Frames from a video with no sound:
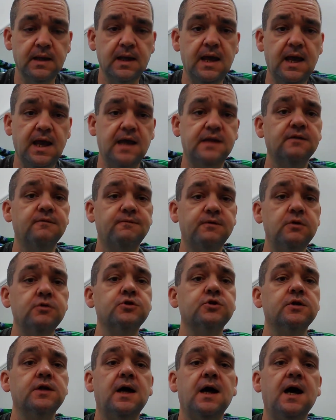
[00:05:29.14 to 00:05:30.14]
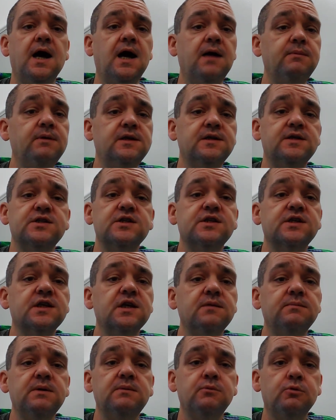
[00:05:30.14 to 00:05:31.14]
And the future of the hobby, it's just
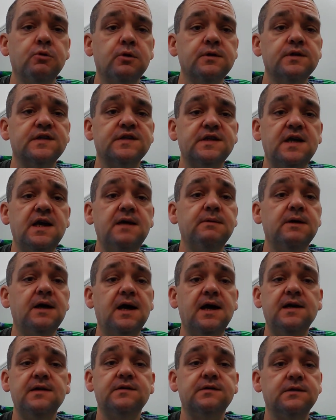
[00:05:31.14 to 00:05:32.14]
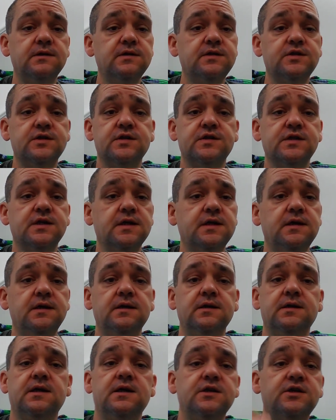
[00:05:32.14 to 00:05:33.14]
going to be more of the same, guys. It's just going
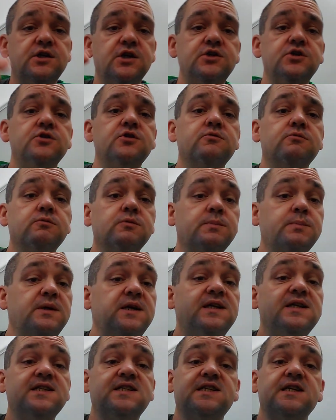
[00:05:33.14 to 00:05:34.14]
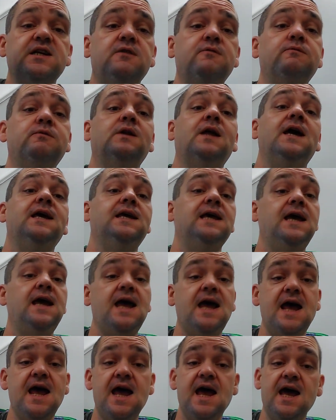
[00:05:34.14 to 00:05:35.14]
to continue to repeat itself like it
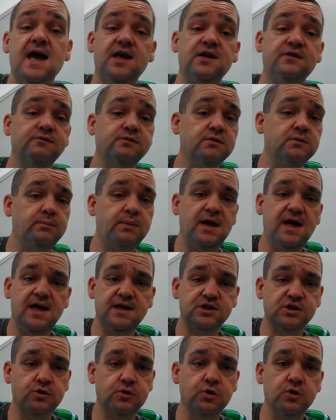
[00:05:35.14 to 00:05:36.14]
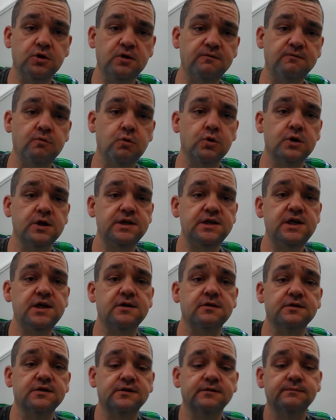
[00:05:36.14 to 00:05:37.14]
has for the past 30, 40
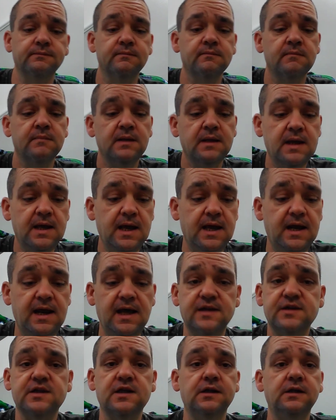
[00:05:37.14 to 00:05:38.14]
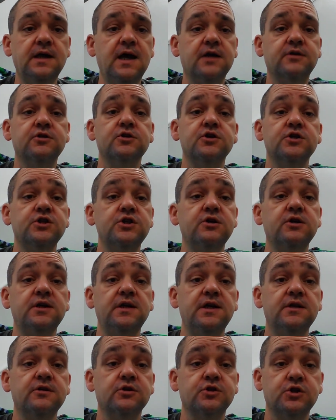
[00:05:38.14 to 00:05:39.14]
years. And as collectors, you can
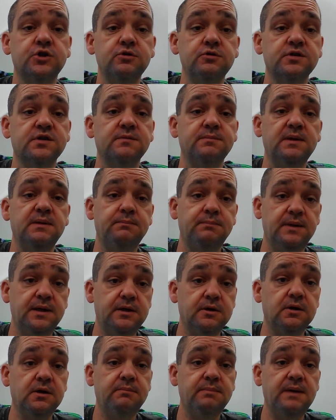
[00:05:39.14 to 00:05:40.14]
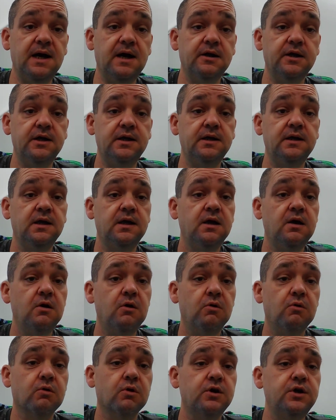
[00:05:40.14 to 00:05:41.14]
either choose to be bitter about it,
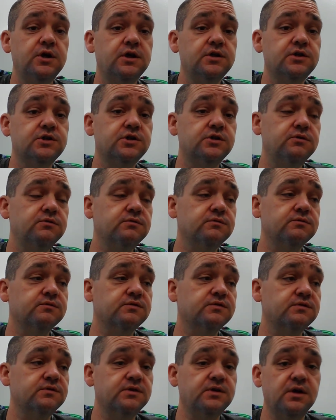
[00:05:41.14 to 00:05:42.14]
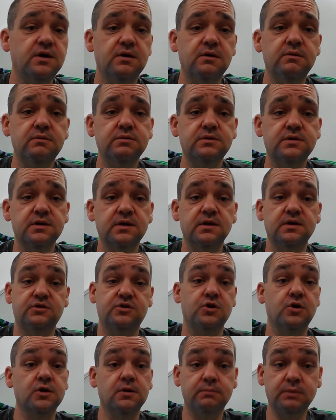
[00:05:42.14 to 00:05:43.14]
or you can choose, you know, to
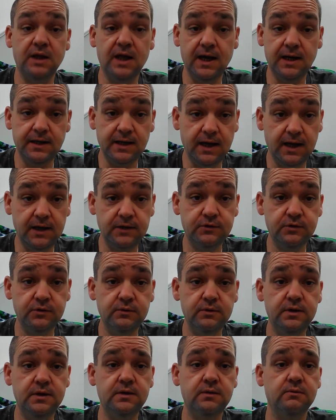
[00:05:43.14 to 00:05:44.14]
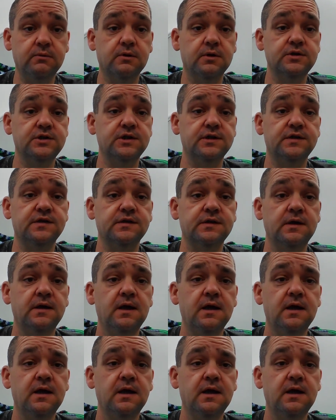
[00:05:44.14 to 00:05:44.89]
turn a blind eye to it, or just,